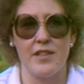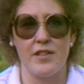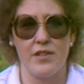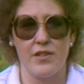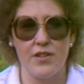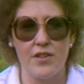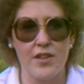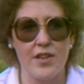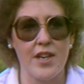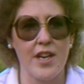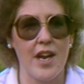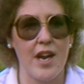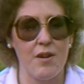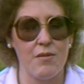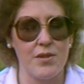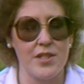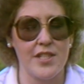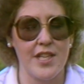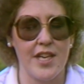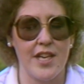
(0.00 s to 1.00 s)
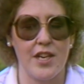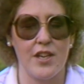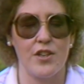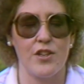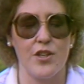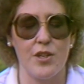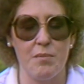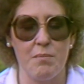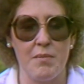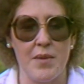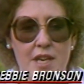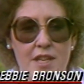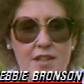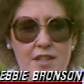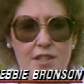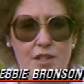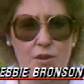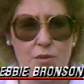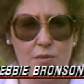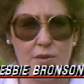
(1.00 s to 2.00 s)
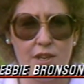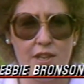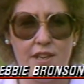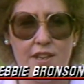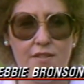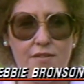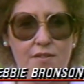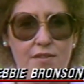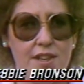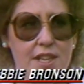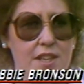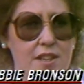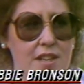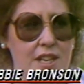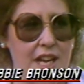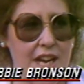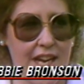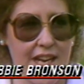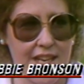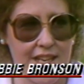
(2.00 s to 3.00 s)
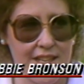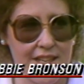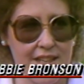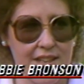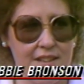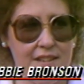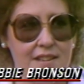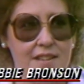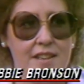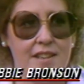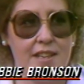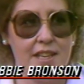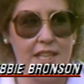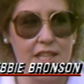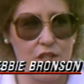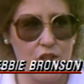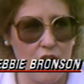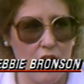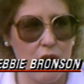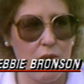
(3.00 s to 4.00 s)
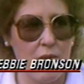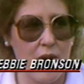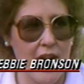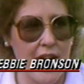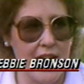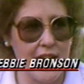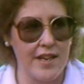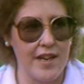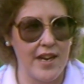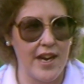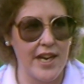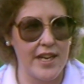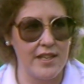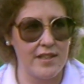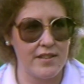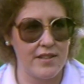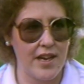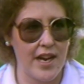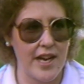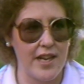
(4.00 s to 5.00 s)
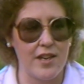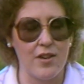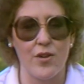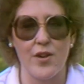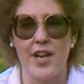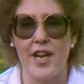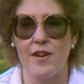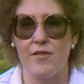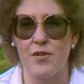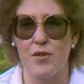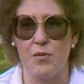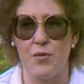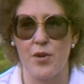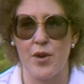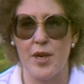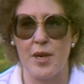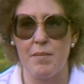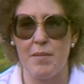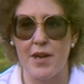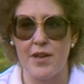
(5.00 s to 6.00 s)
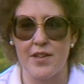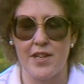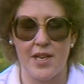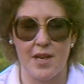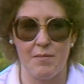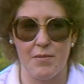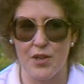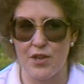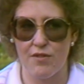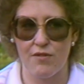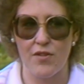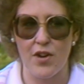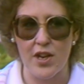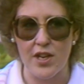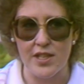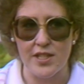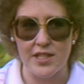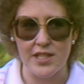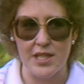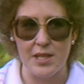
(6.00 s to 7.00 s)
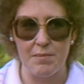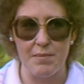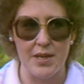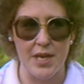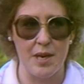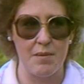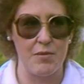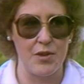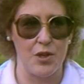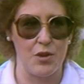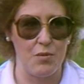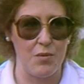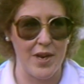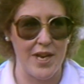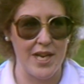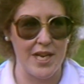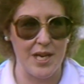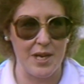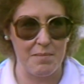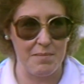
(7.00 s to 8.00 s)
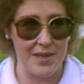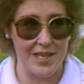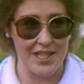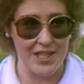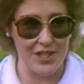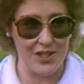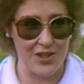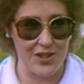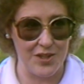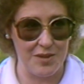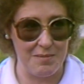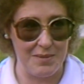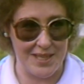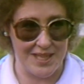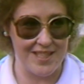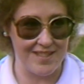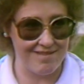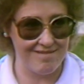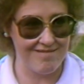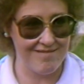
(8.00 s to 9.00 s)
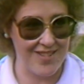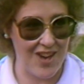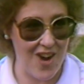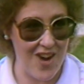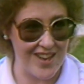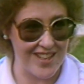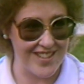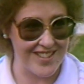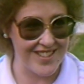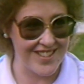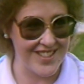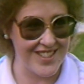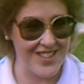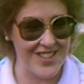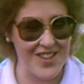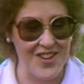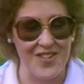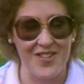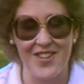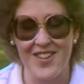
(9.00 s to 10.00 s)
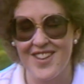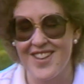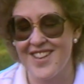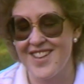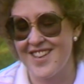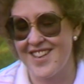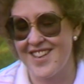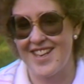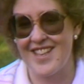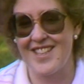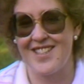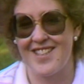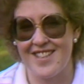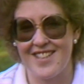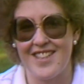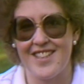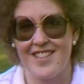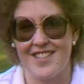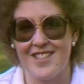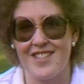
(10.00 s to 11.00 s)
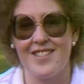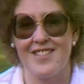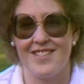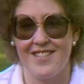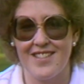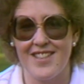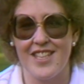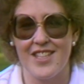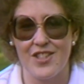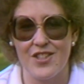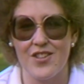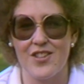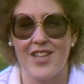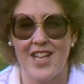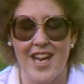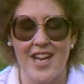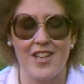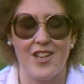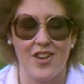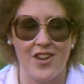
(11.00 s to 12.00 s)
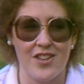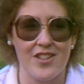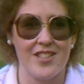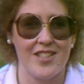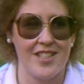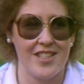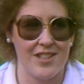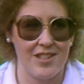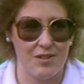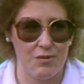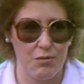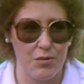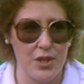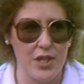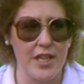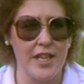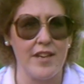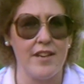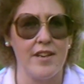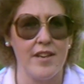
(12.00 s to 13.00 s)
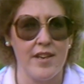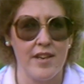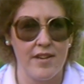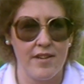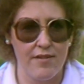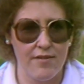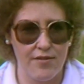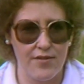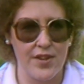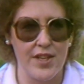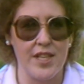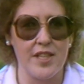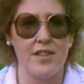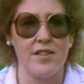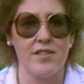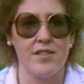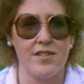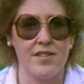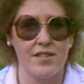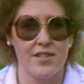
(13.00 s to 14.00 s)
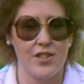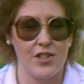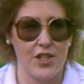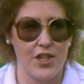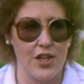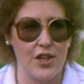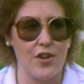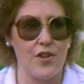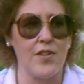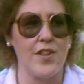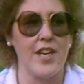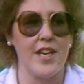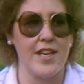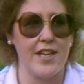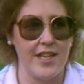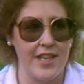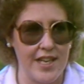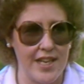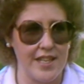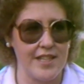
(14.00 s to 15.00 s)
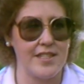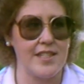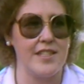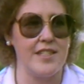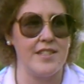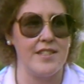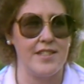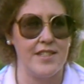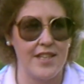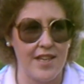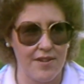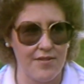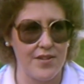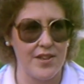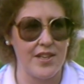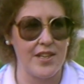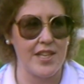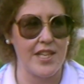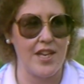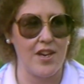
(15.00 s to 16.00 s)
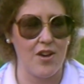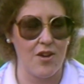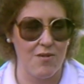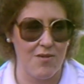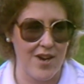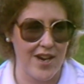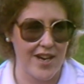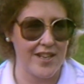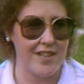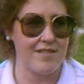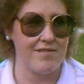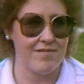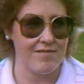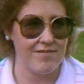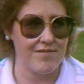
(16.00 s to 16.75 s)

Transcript: It took, I would say, a good month to really feel like he's all right. I, I don't have to worry about that. I'm going to fall asleep and I'm going to wake up and he's going to be gone. You know, it, it it took that long to really feel secure that, yes, he's definitely all right.